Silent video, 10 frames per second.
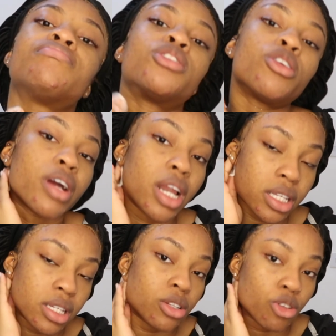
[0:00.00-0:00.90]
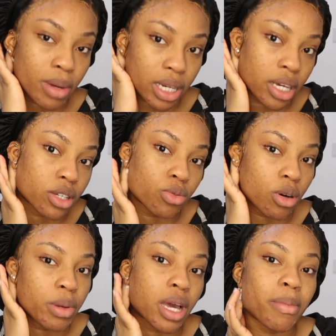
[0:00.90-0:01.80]
Sorry, I like to do my neck as
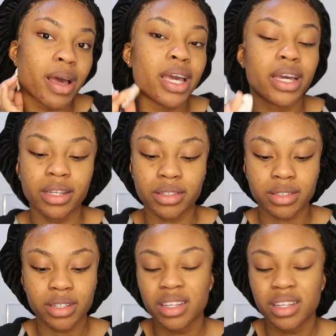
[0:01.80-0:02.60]
well, behind my ears,